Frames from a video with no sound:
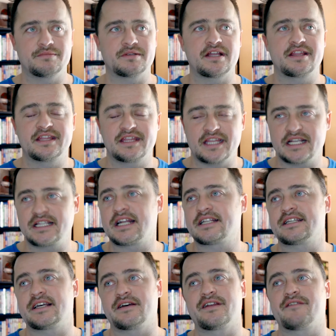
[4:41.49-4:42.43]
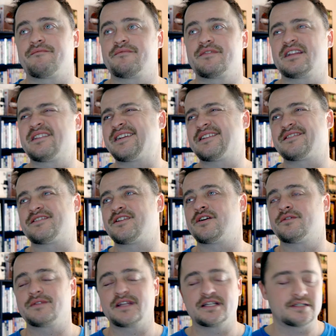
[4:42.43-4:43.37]
I think that's how that's
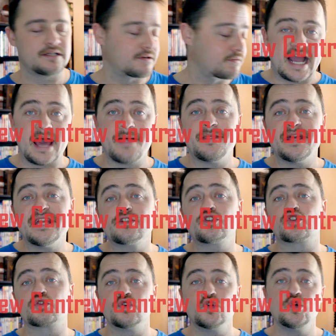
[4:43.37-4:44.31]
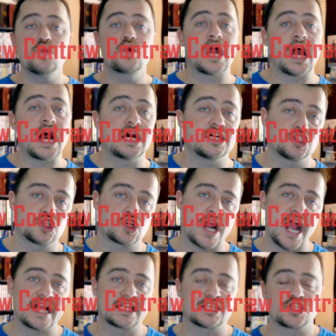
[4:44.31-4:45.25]
not. And then crew
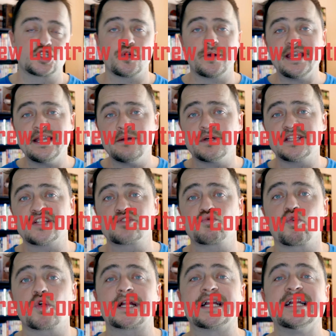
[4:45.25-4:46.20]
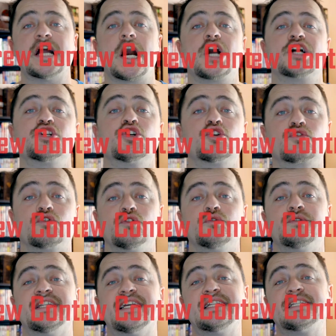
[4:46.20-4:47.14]
contracts. So anyone that's working on your crew
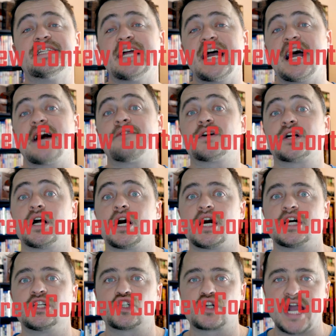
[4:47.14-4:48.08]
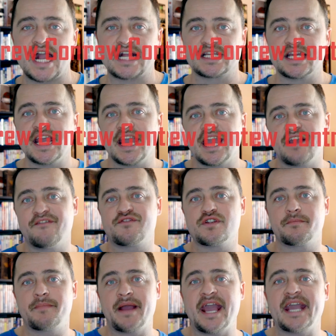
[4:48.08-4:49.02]
needs to have a contract. If
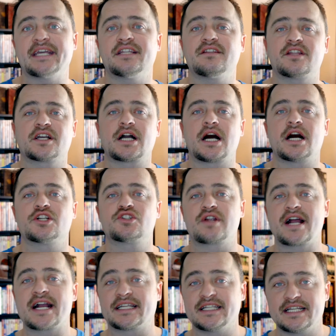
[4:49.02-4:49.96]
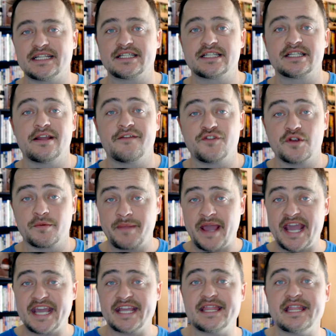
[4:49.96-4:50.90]
they're paying, if you're
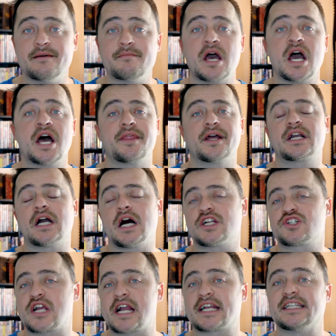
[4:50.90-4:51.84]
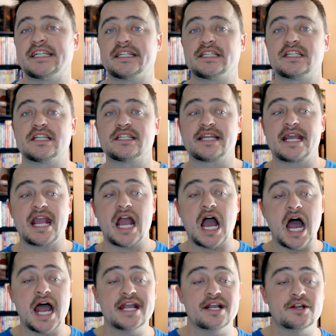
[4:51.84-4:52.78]
paying them, the contract needs to say,
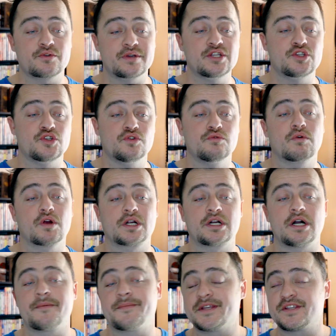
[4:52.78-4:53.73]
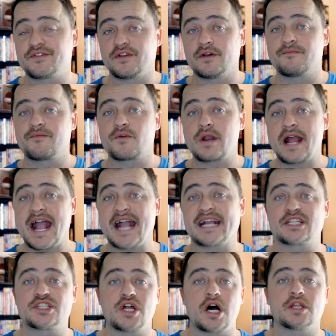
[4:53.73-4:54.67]
I agree to work on this film for
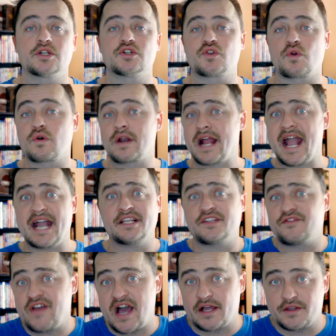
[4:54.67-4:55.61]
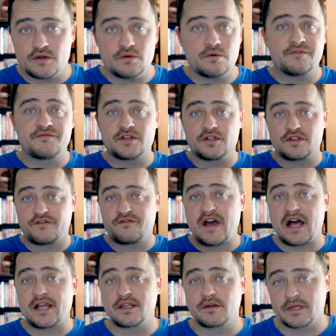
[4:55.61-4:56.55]
X dollars or X value, if there's a
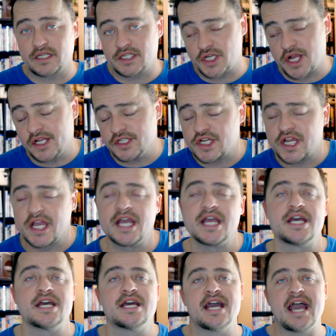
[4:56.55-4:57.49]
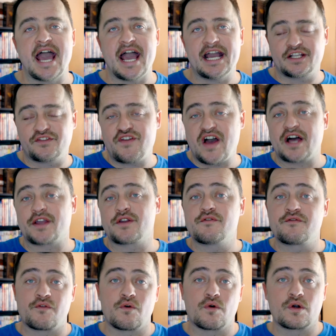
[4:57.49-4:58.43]
value exchange, X value
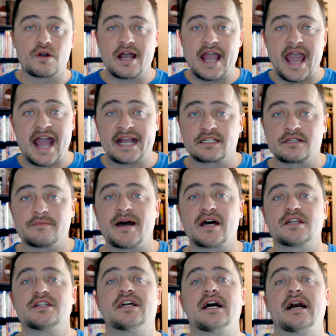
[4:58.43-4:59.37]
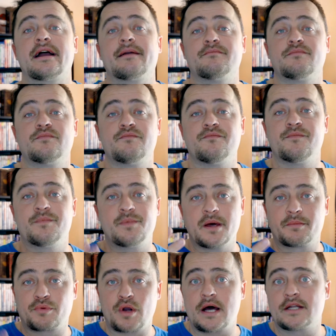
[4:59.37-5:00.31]
for X amount of time the
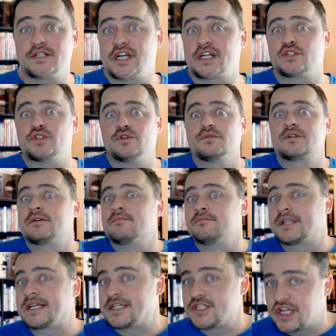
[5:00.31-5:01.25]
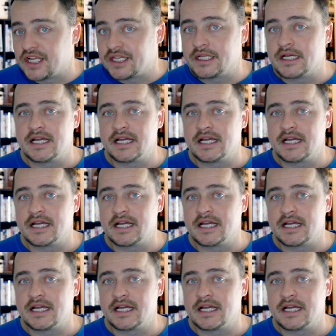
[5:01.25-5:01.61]
project to completion.